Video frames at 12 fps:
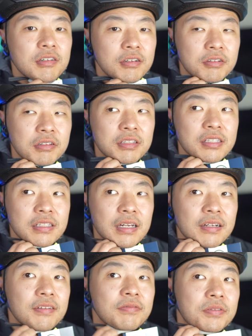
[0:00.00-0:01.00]
Oh, this is
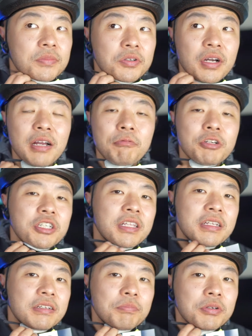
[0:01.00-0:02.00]
not comfortable. I wish
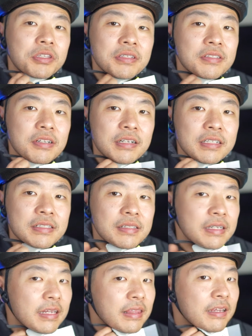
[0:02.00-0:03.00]
they didn't put this,
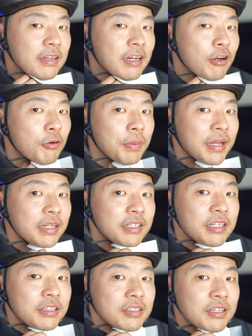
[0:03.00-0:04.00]
honestly. I hope I can
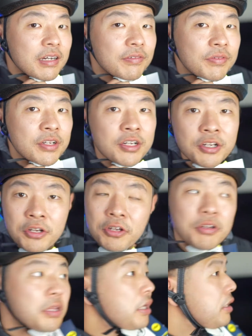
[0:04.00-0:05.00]
take this off.
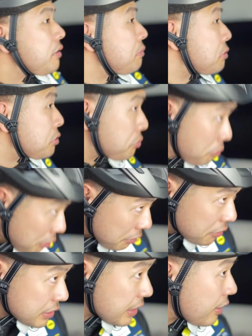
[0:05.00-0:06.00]
Okay, this is what it
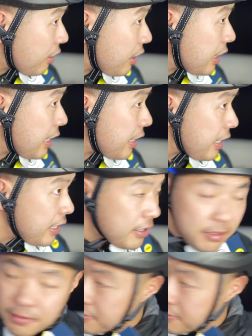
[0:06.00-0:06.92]
looks like on head.